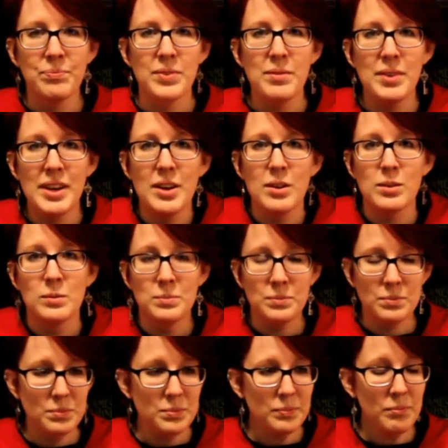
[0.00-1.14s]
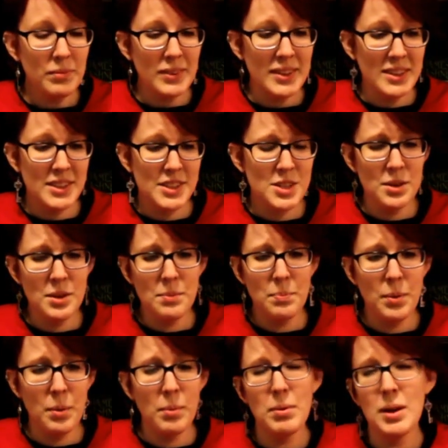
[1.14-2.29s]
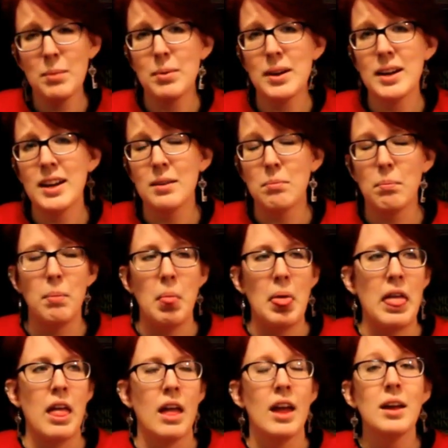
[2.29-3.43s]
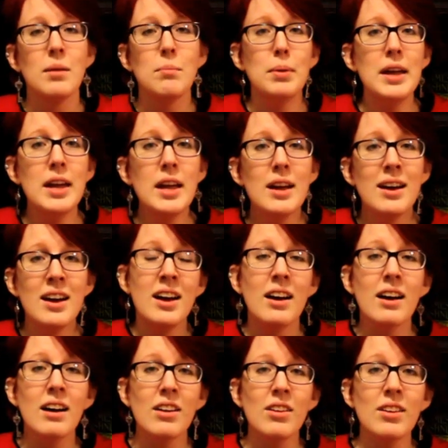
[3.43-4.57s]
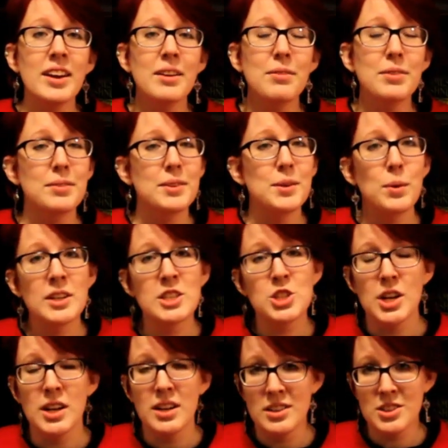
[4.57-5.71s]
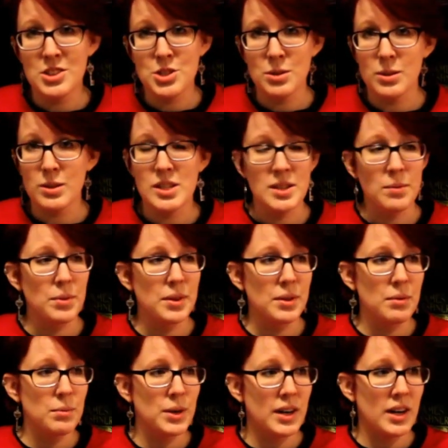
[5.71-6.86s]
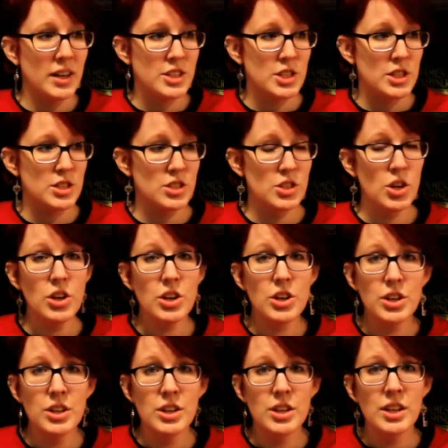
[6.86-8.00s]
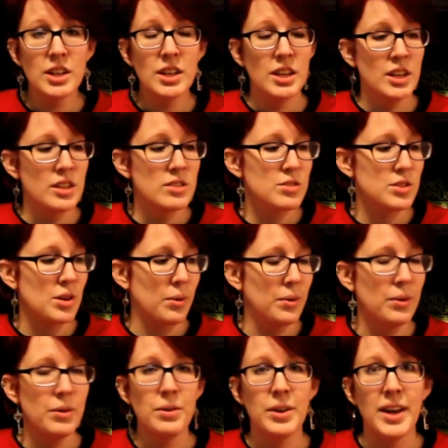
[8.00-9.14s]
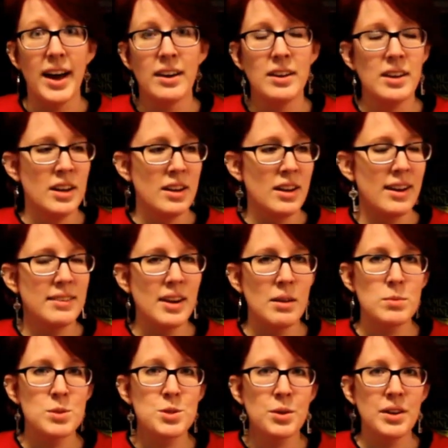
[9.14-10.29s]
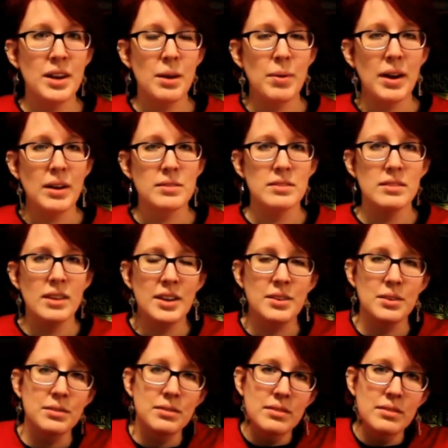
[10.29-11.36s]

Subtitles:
video. It's gonna probably be a Lolita 51 challenge or something where I just talk. So yeah, and I'm sorry about, I don't